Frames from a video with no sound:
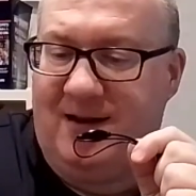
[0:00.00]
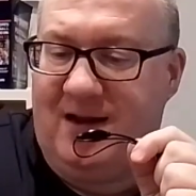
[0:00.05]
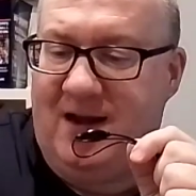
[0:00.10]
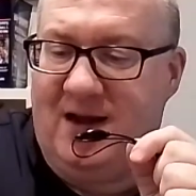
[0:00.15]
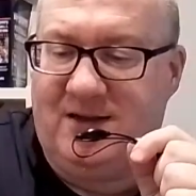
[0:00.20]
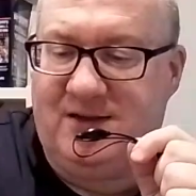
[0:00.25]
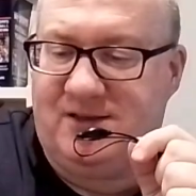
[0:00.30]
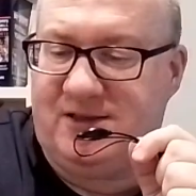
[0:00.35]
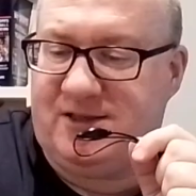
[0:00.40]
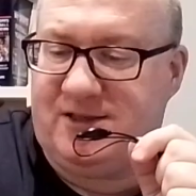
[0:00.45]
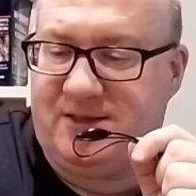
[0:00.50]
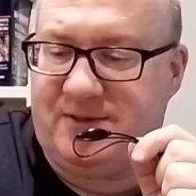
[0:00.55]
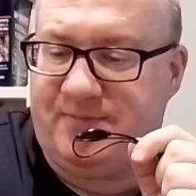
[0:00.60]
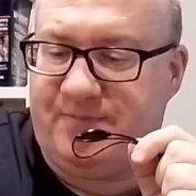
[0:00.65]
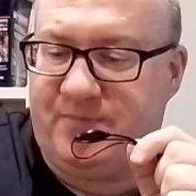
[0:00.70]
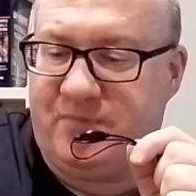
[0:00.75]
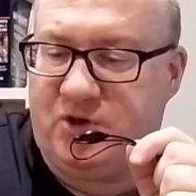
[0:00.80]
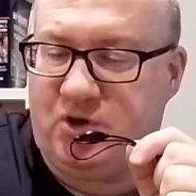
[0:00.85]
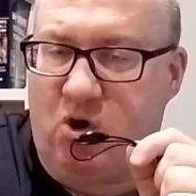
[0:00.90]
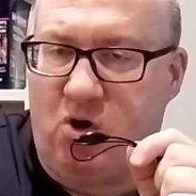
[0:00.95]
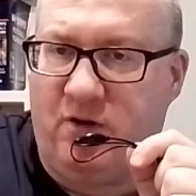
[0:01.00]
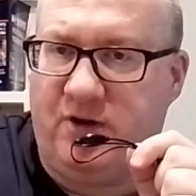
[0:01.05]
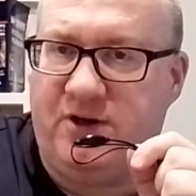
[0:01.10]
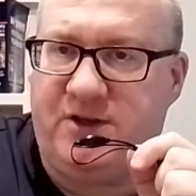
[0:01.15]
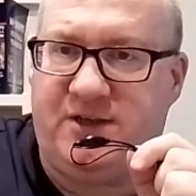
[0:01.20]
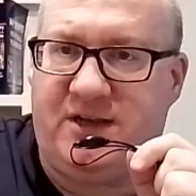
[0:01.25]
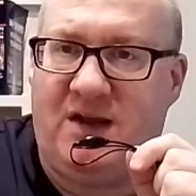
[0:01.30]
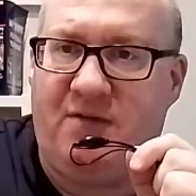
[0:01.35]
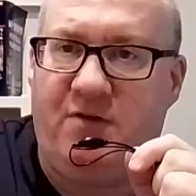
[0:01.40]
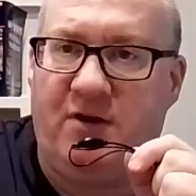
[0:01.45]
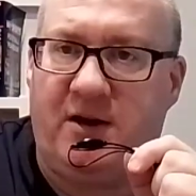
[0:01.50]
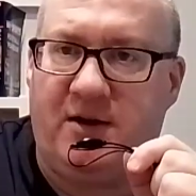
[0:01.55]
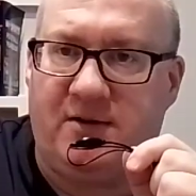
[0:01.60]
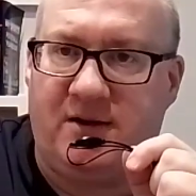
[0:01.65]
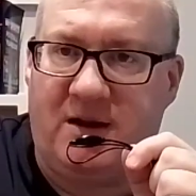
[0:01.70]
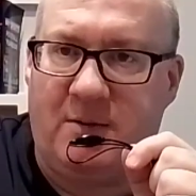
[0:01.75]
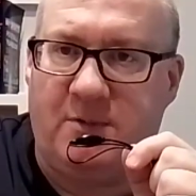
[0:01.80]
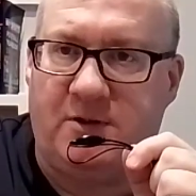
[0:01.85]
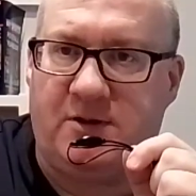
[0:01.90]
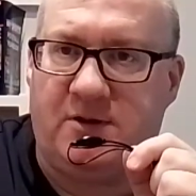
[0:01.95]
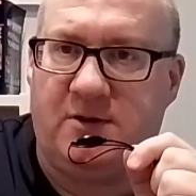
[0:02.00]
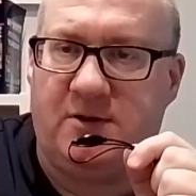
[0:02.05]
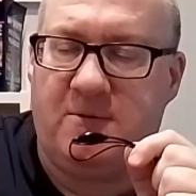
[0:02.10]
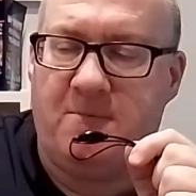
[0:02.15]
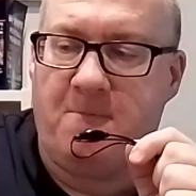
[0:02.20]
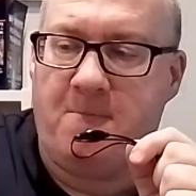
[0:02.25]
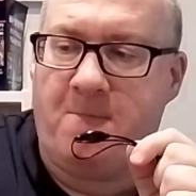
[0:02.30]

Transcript: It's Scotland's saviour at times.